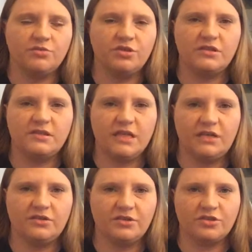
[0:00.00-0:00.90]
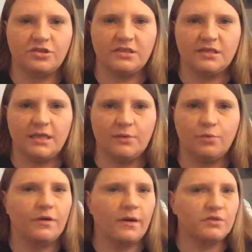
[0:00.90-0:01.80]
It was just easier just to get
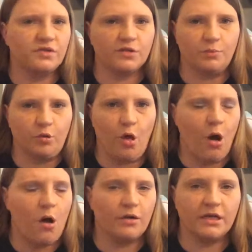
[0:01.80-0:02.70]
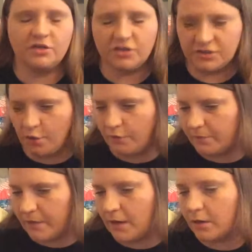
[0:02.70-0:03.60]
one that was super long and just go
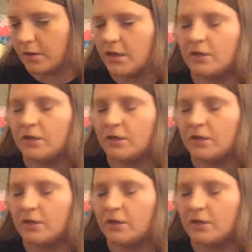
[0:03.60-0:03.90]
from there.